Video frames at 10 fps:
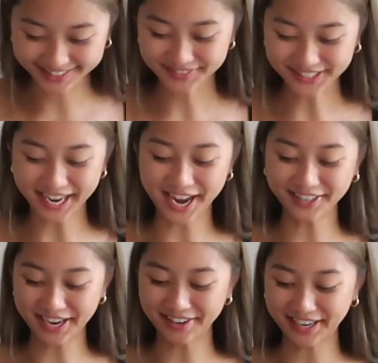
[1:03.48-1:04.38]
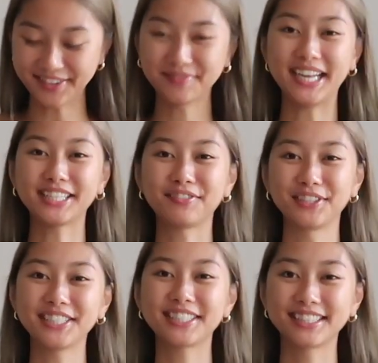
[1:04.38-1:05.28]
okay, let's
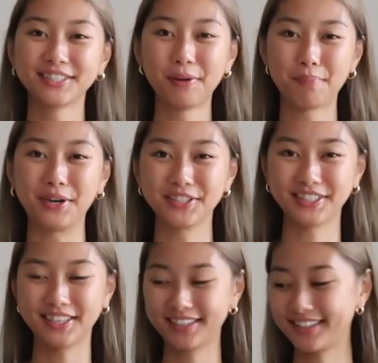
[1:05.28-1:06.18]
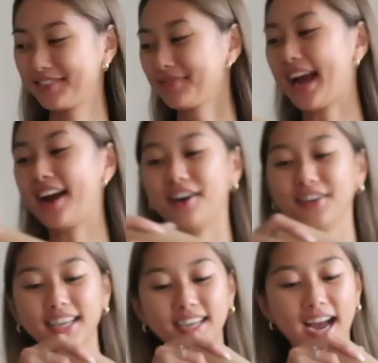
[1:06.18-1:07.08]
first do the poster. I
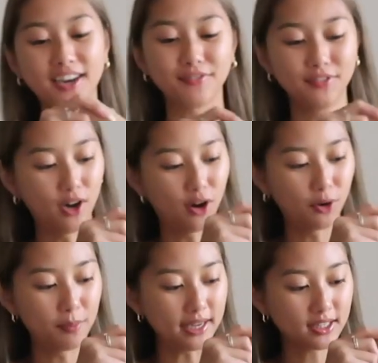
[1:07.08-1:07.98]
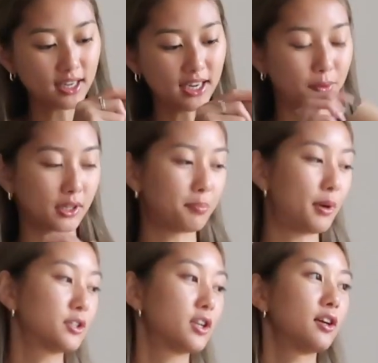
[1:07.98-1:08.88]
already kind of know basically what the
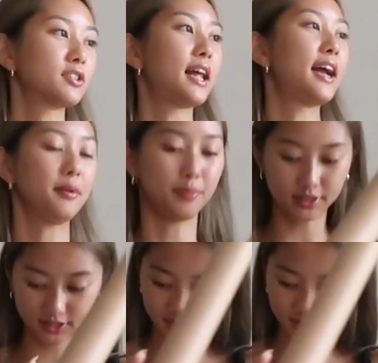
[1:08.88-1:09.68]
poster looks like, but